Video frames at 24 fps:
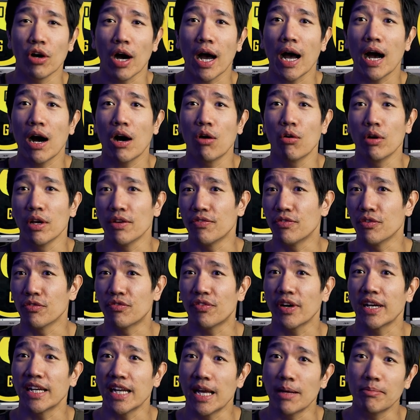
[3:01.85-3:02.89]
how if you
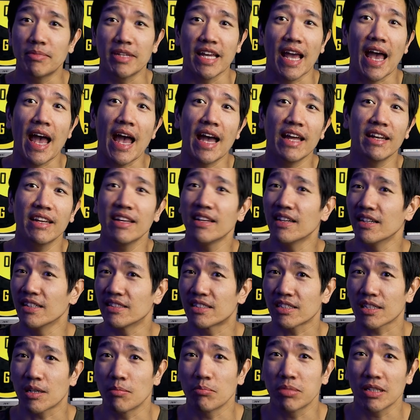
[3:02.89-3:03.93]
fight empty-handed,
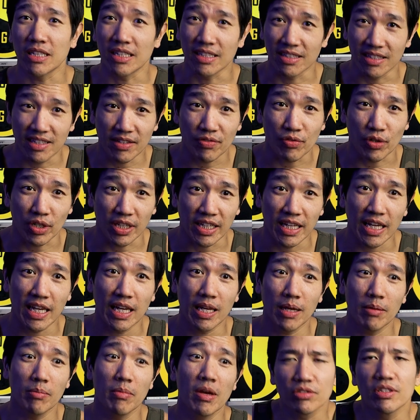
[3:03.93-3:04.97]
it's a completely different
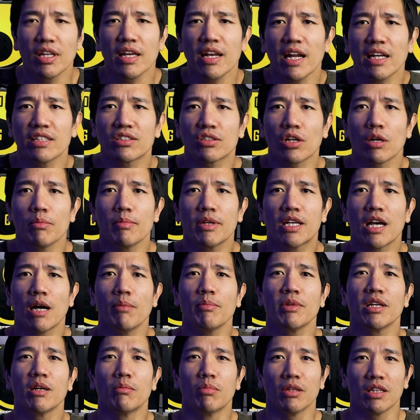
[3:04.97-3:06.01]
game. So then I started
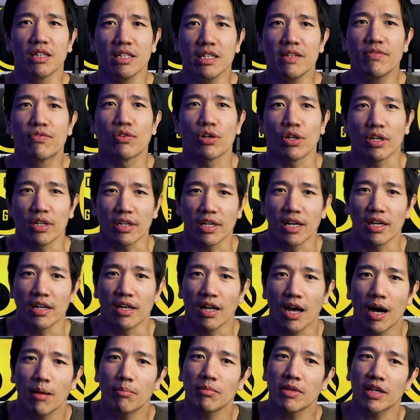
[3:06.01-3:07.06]
becoming a believer again.
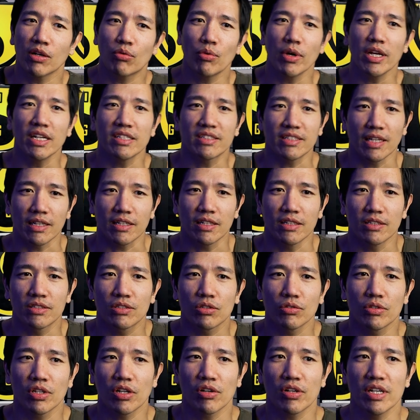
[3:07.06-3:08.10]
I'm like, wait a second,
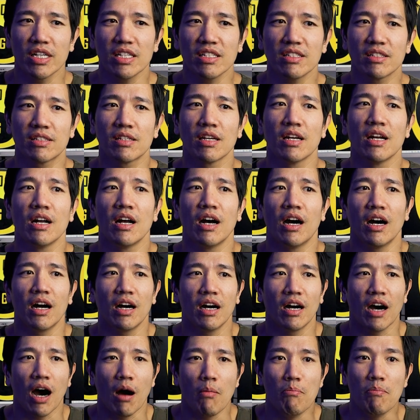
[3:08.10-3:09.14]
so there is
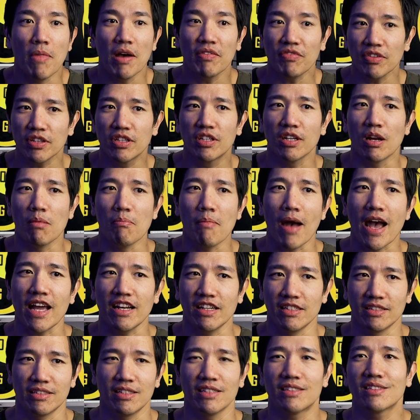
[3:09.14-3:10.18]
a method to the
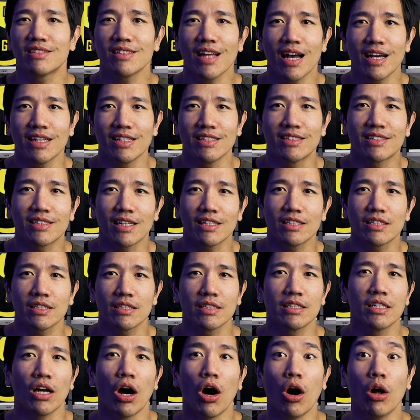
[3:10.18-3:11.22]
madness. It's not
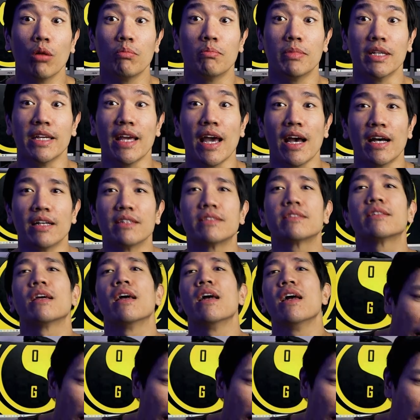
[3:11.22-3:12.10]
essentially all BS.